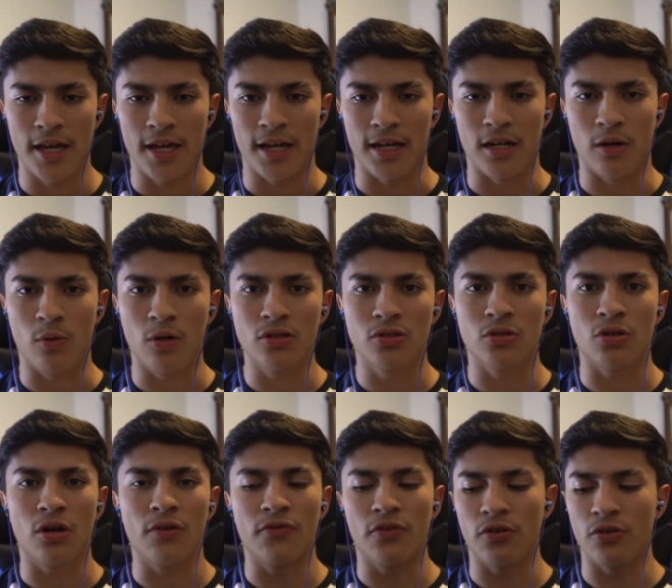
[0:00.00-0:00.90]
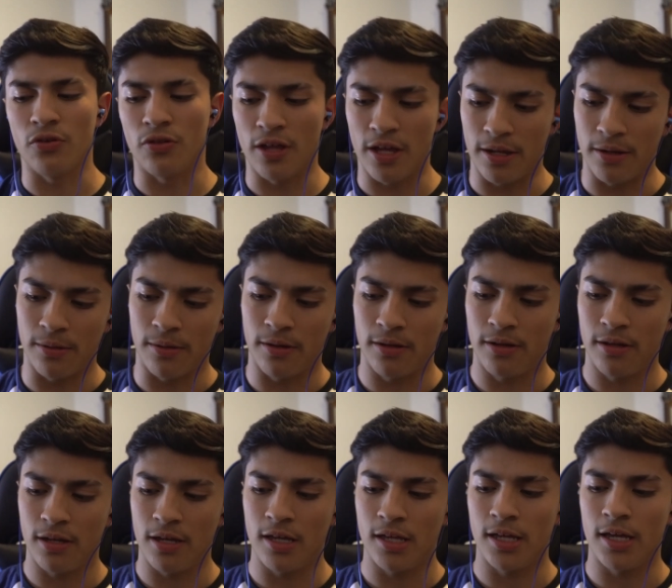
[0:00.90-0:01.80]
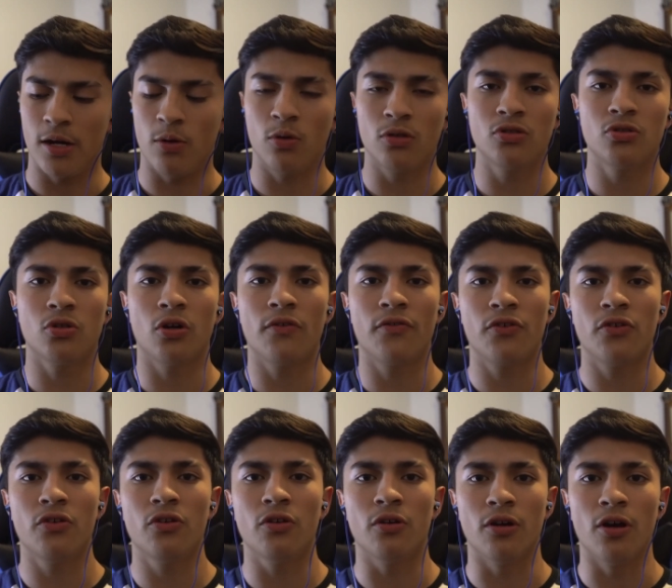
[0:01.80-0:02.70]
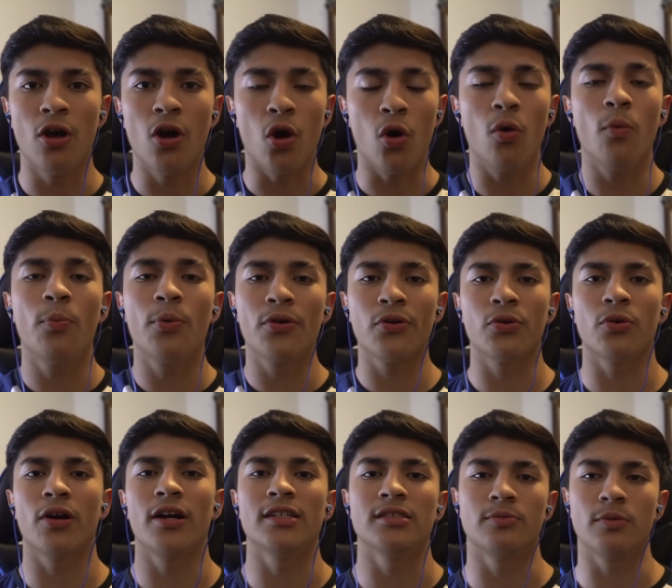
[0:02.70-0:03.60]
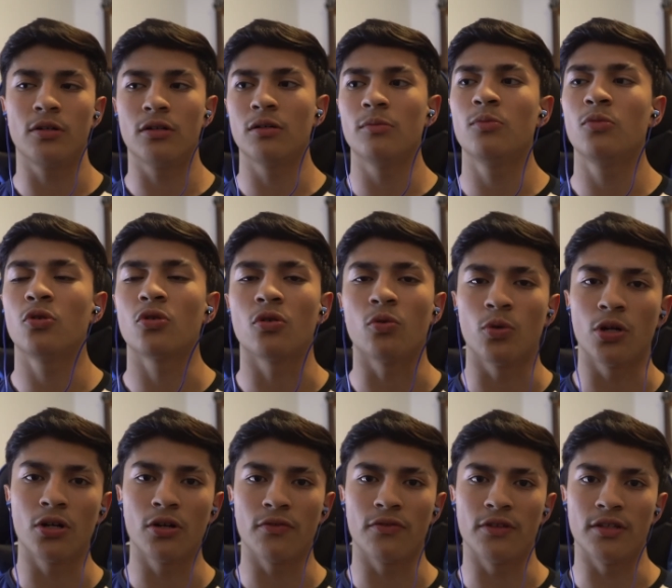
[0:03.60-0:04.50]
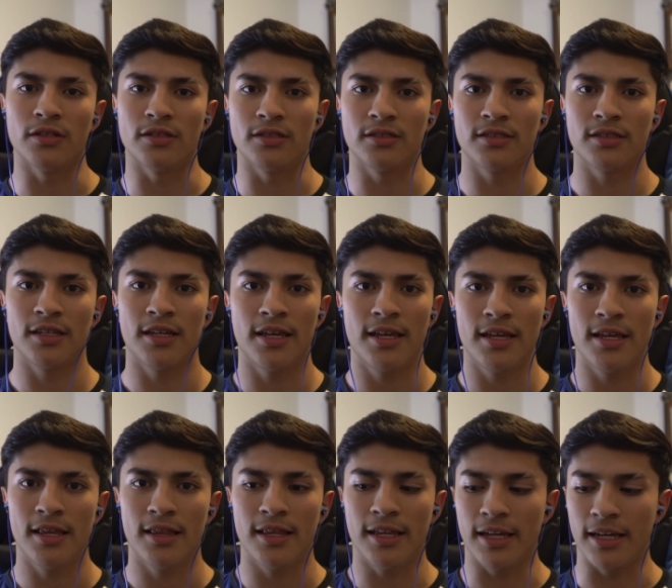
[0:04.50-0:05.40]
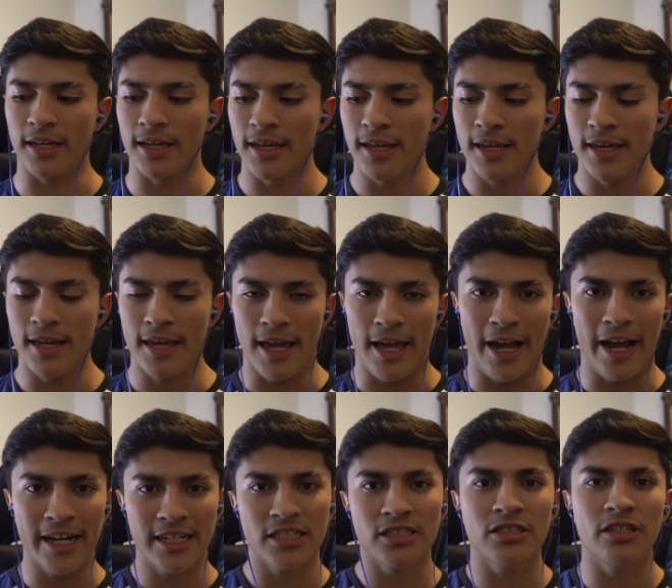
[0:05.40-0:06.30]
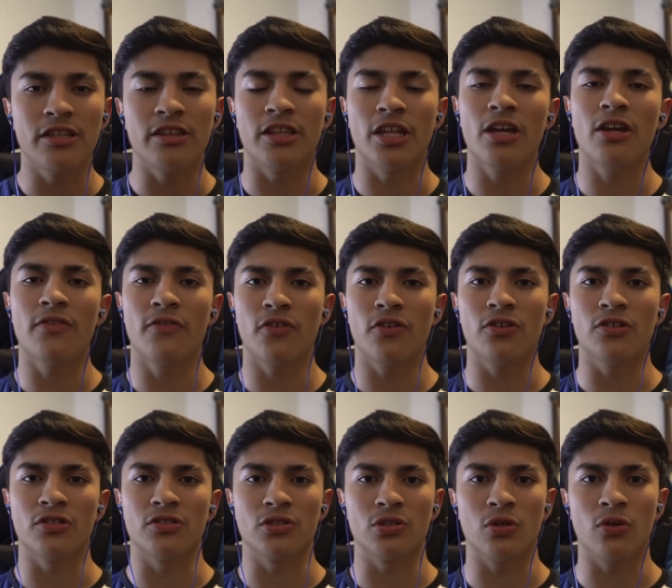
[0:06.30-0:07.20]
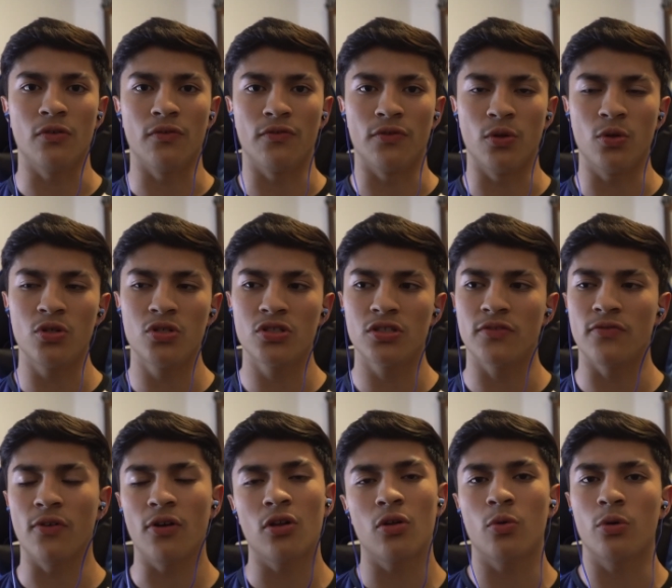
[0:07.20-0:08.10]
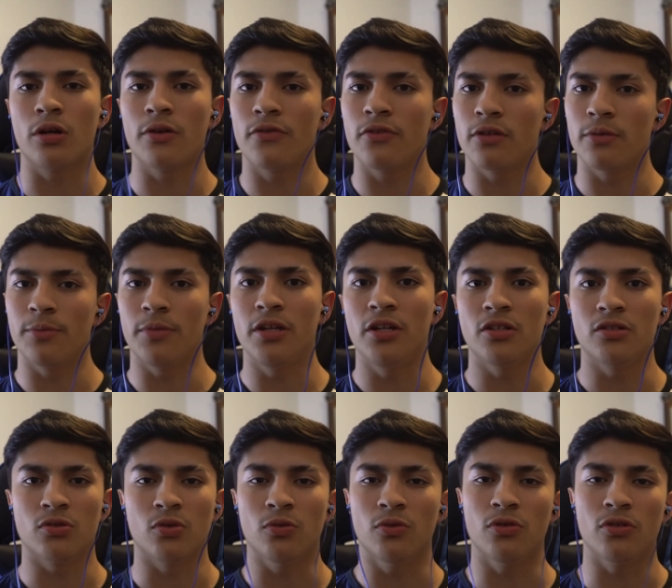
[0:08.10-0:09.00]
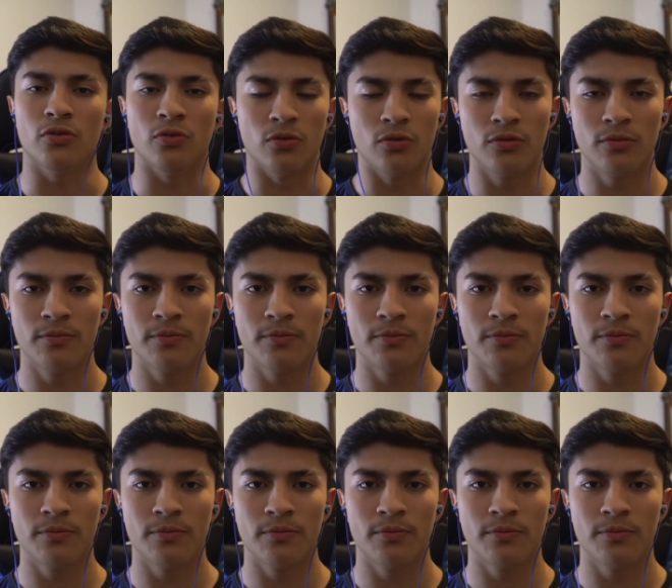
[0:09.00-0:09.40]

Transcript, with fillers: And I want to offer you that. I want to offer you to open your eyes, become more aware of this. Like, actually think for yourself. Don't just follow whatever the media told you